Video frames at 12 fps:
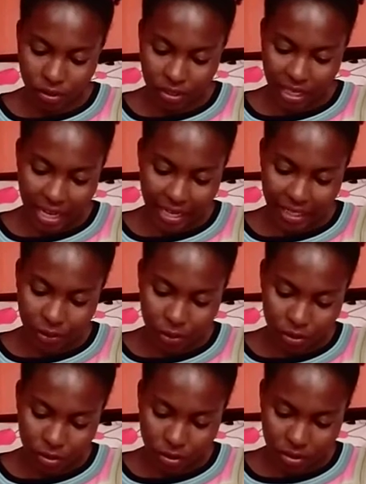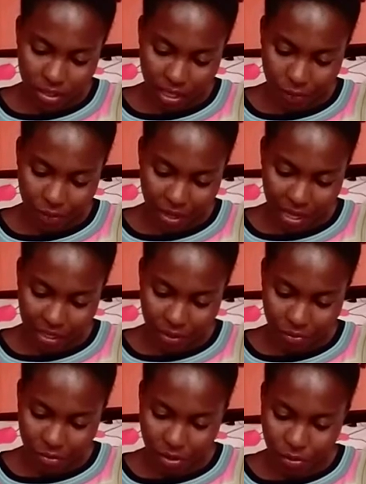tied knots can be at the
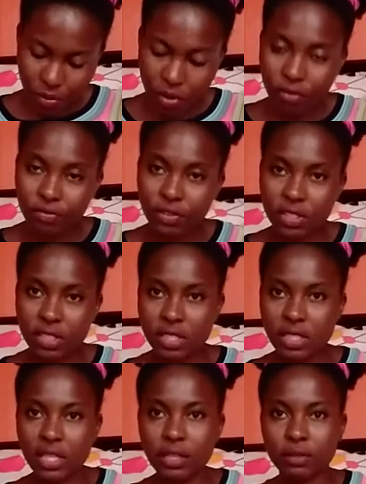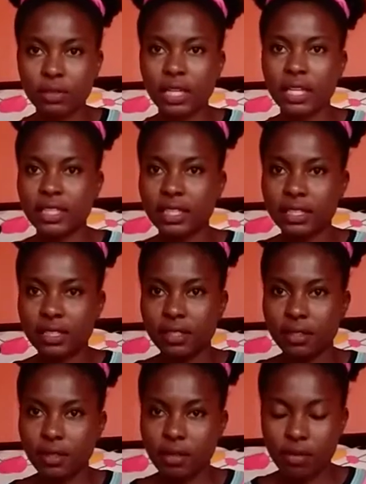middle of this nail like this.
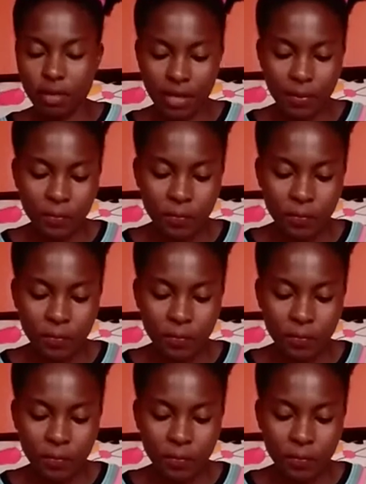Okay?